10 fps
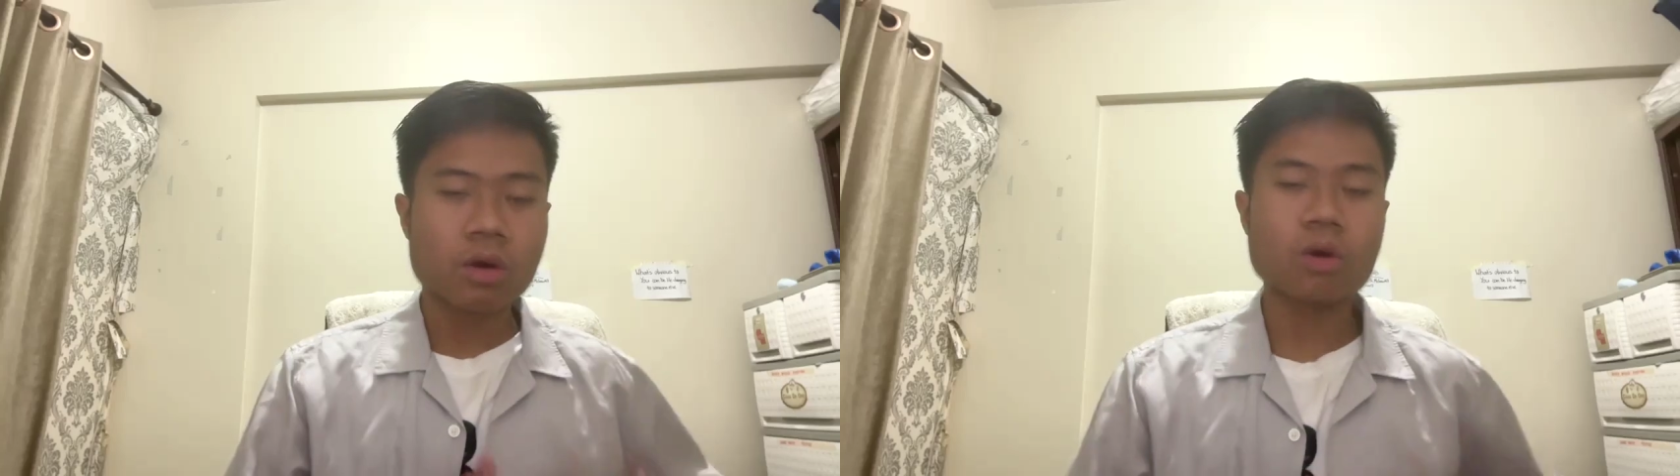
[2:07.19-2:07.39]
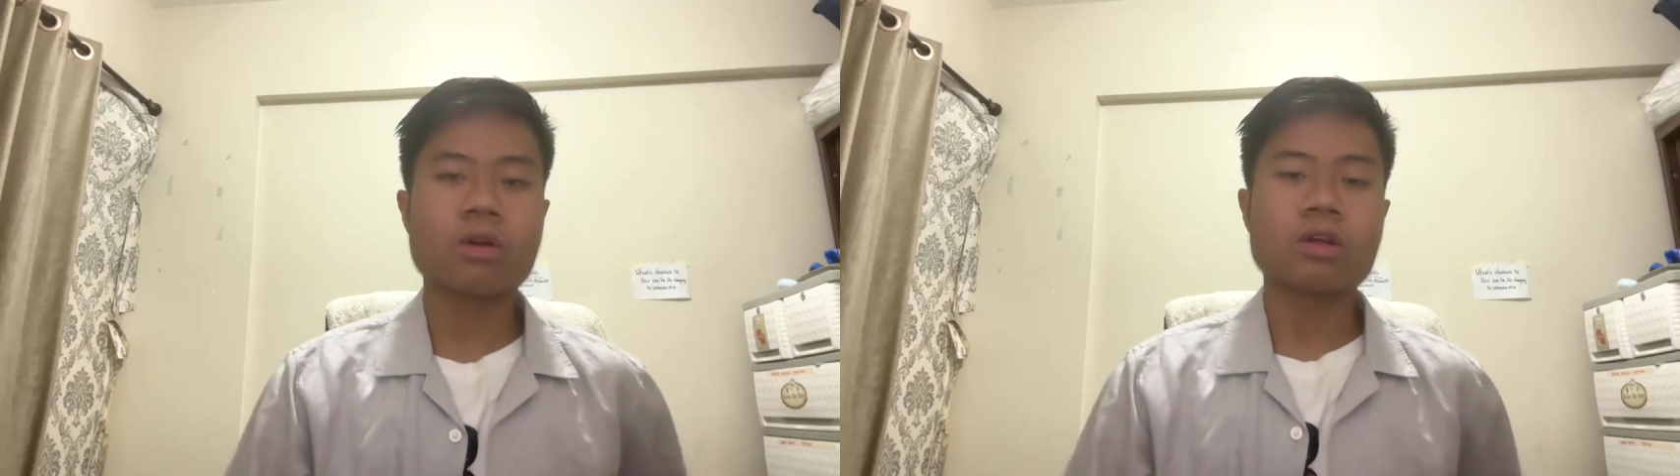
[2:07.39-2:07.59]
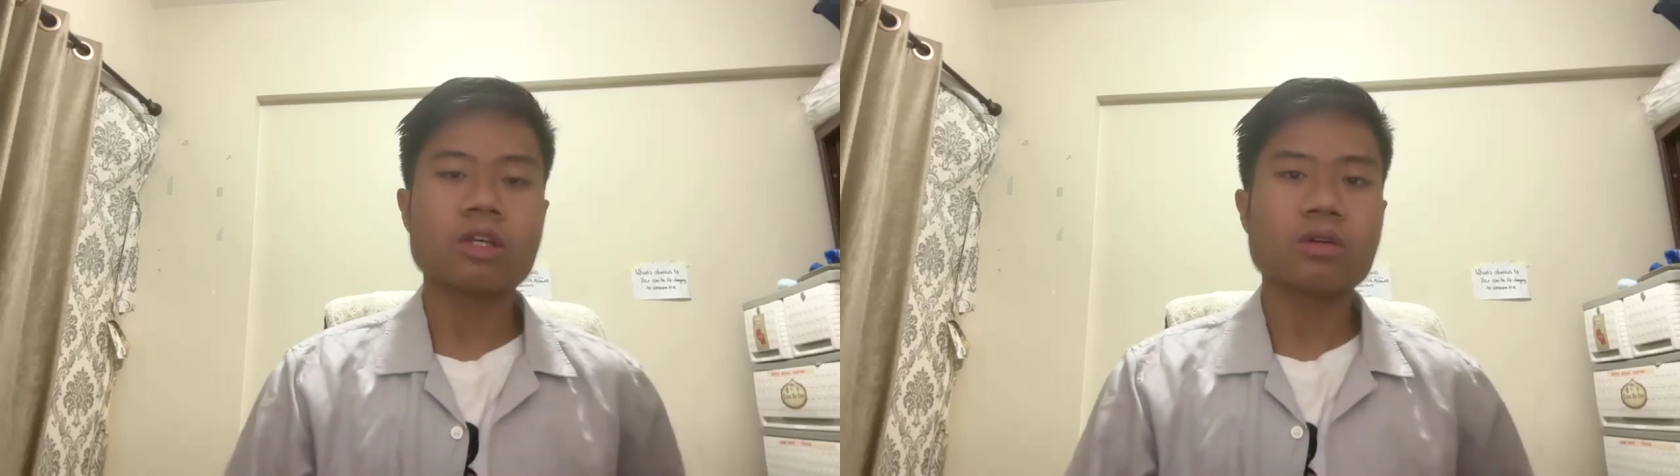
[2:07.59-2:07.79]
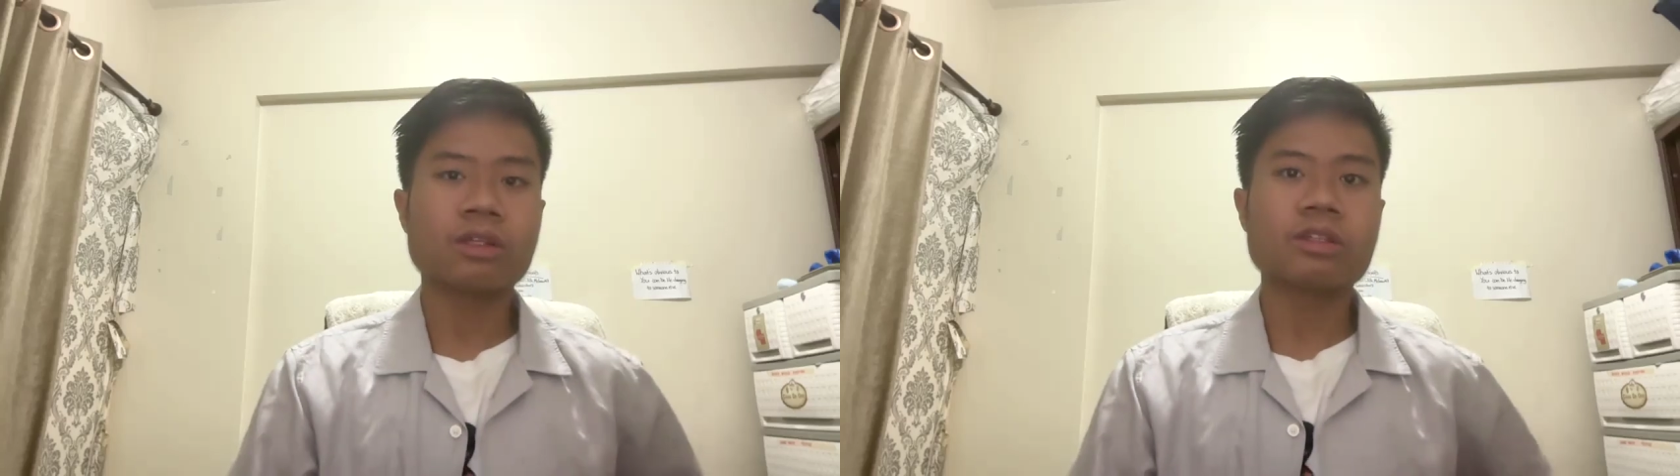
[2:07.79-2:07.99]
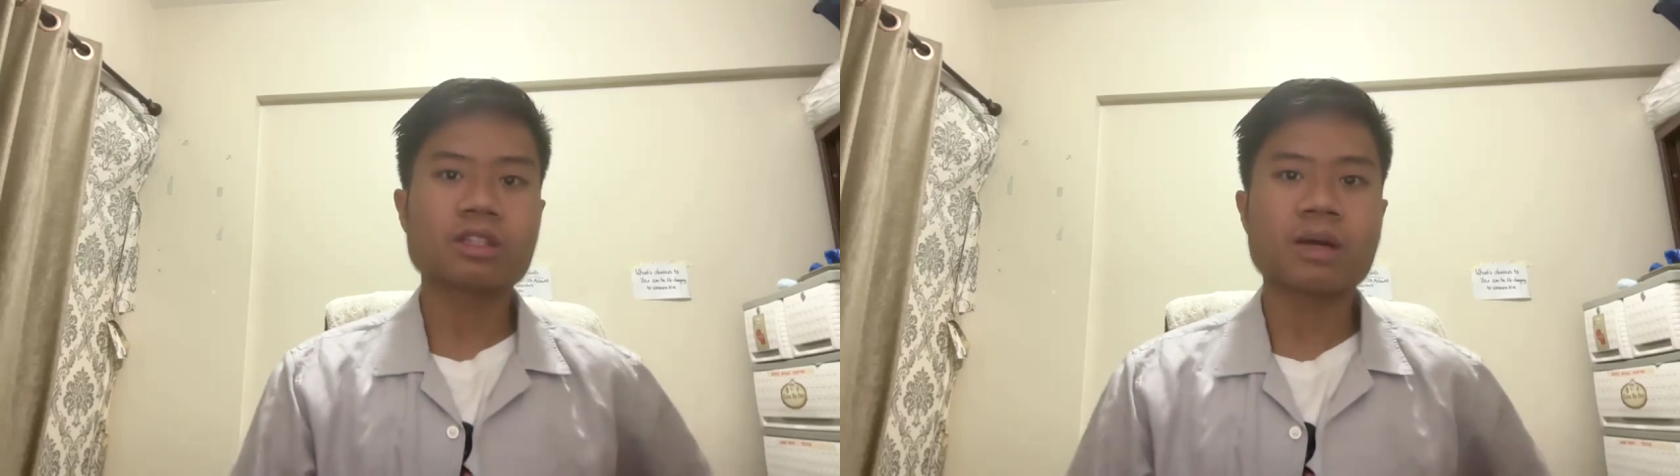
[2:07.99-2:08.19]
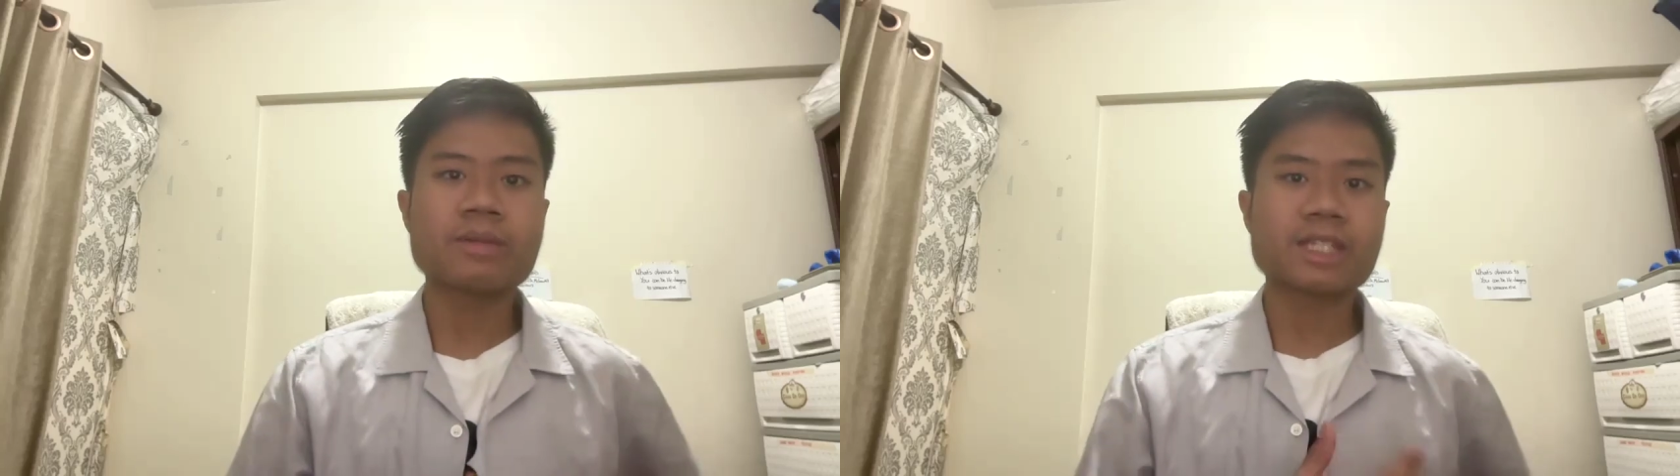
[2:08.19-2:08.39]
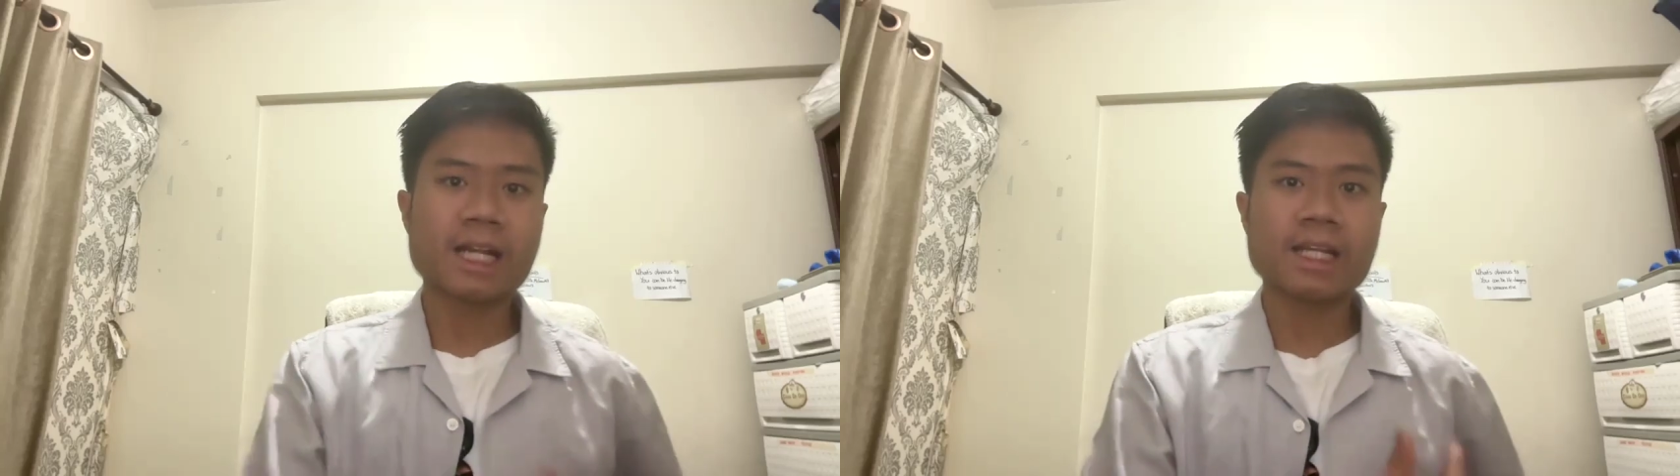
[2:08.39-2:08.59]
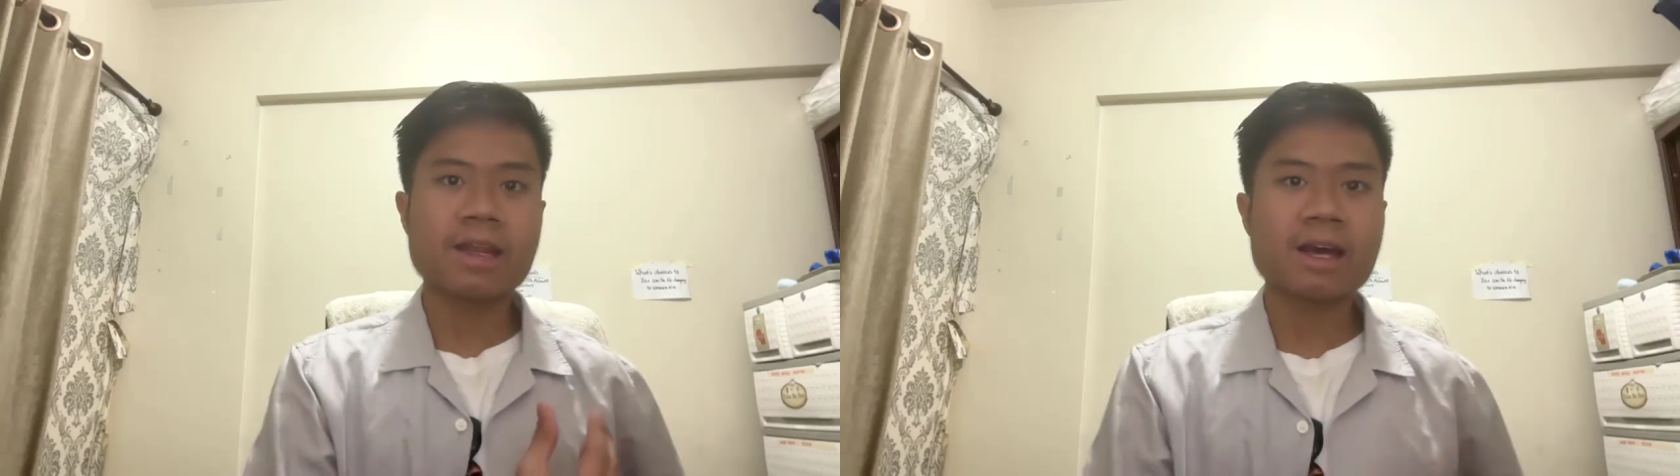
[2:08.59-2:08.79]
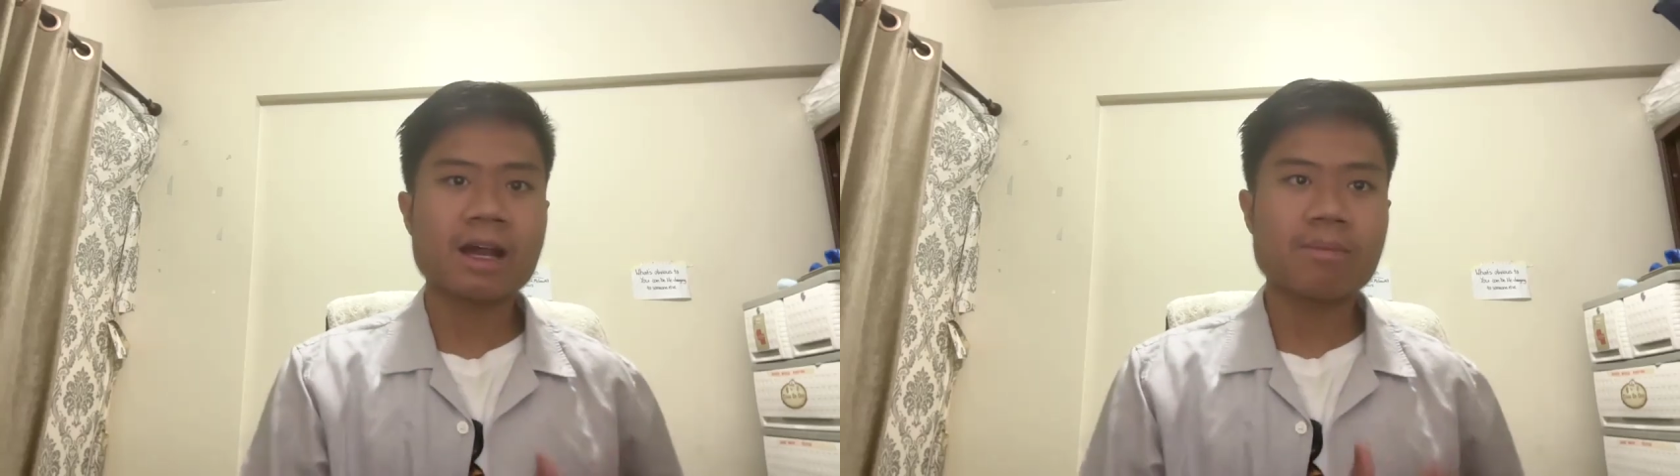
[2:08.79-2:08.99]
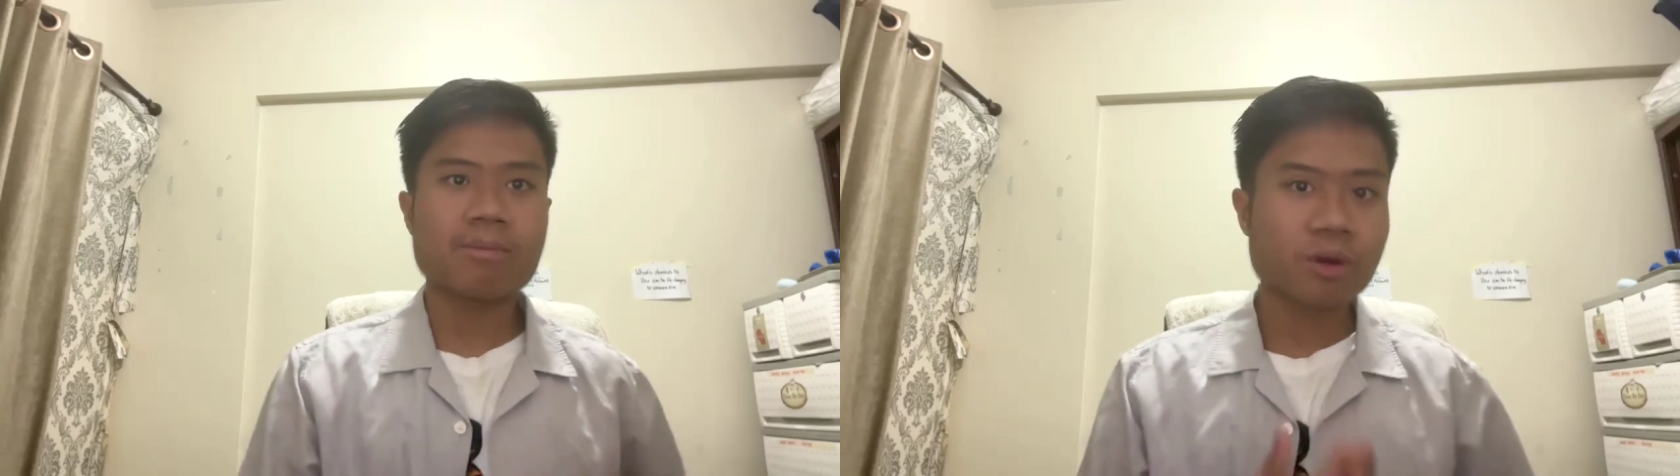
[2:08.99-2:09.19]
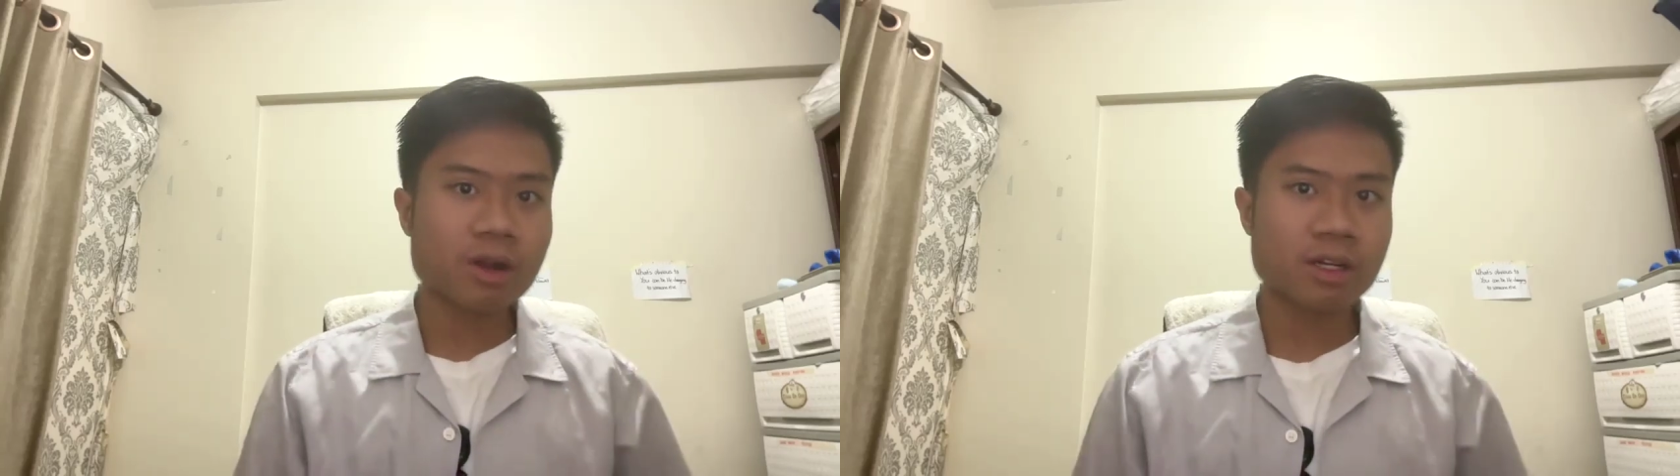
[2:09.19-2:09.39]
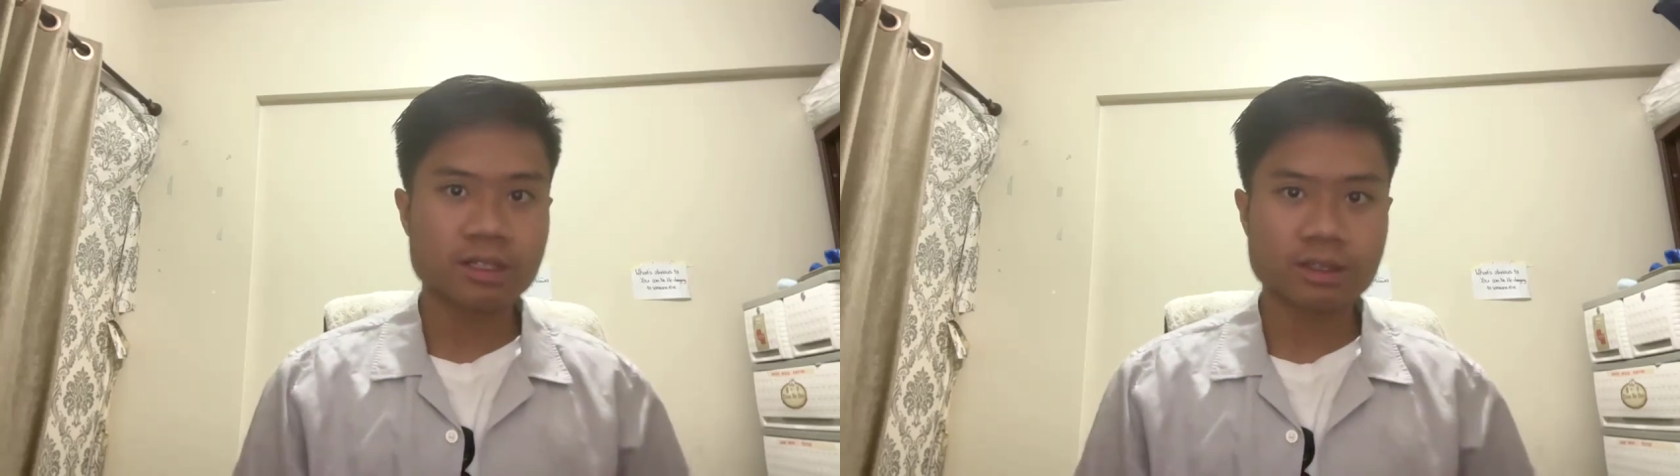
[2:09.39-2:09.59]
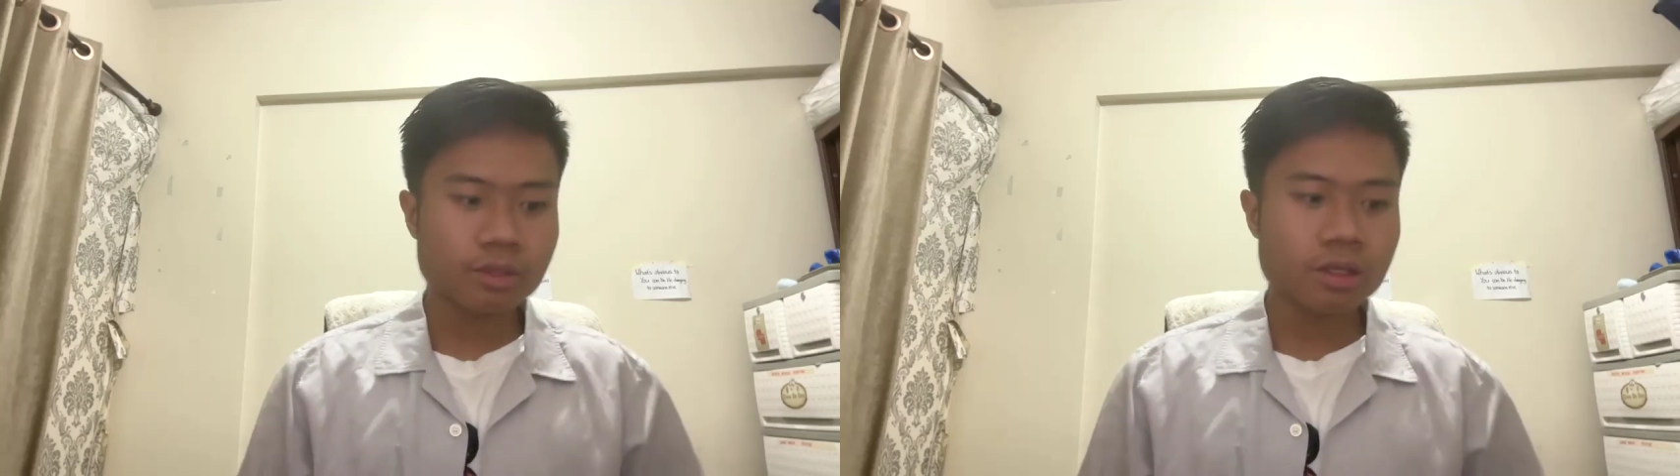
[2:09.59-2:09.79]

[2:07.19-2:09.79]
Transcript: or you want to stop selling that product.